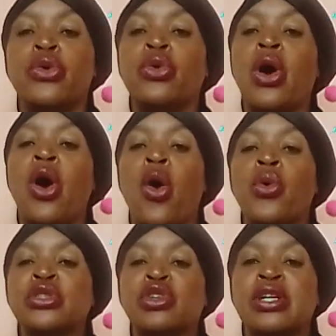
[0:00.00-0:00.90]
who are
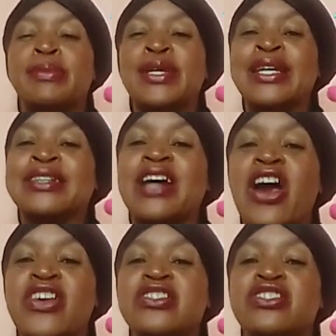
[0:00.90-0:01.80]
always going to be
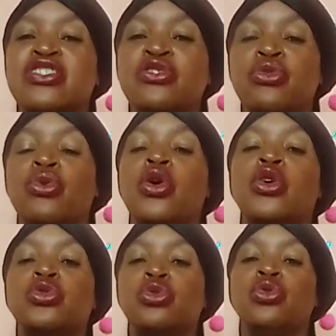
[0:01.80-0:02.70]
encouraging you
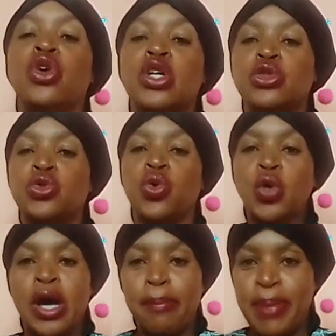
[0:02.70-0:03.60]
to
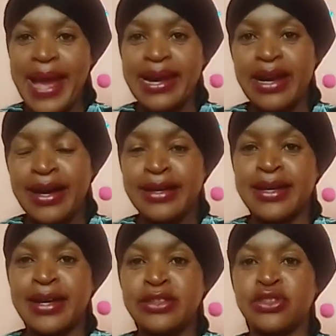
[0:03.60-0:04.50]
do better,
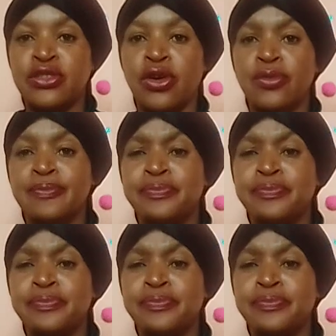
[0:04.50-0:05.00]
guys, you know.